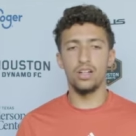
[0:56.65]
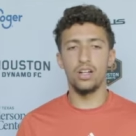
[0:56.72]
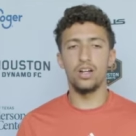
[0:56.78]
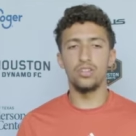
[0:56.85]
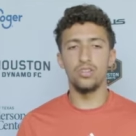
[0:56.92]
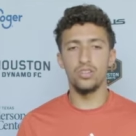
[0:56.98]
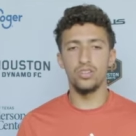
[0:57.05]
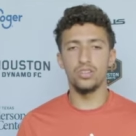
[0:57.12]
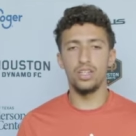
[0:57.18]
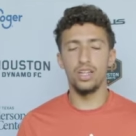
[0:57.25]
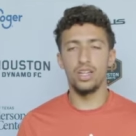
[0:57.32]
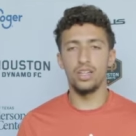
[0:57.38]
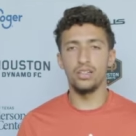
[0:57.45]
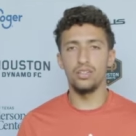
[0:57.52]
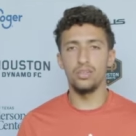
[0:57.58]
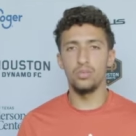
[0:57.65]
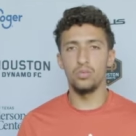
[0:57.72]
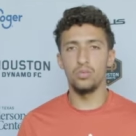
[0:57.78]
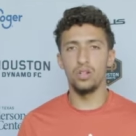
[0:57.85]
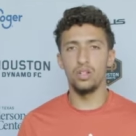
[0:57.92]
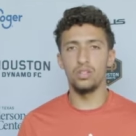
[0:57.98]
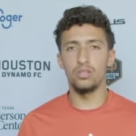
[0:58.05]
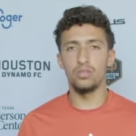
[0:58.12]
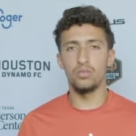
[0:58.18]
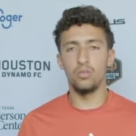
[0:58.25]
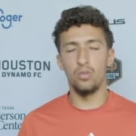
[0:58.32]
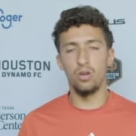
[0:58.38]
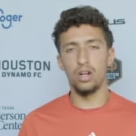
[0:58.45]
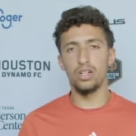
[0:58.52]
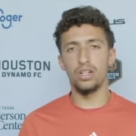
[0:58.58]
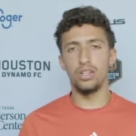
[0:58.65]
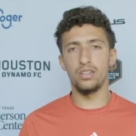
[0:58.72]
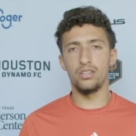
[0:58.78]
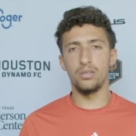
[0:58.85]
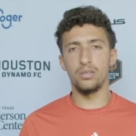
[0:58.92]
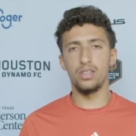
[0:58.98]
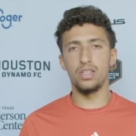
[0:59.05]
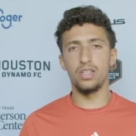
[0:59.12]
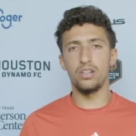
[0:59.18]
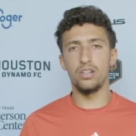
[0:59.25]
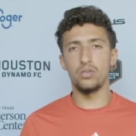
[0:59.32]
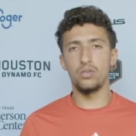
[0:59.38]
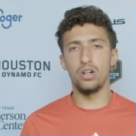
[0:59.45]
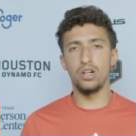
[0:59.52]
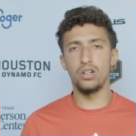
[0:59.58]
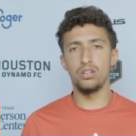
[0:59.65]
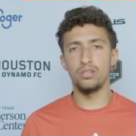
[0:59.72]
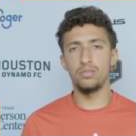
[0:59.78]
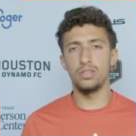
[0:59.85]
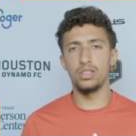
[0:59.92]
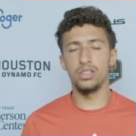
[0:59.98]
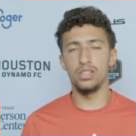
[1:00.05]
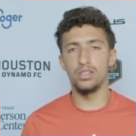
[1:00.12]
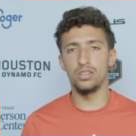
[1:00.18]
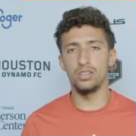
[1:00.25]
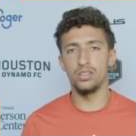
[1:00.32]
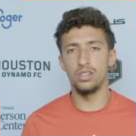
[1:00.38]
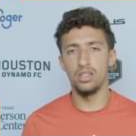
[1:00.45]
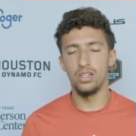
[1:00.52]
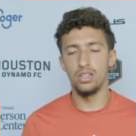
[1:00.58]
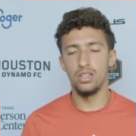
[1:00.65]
understand what work needs to be done as well, because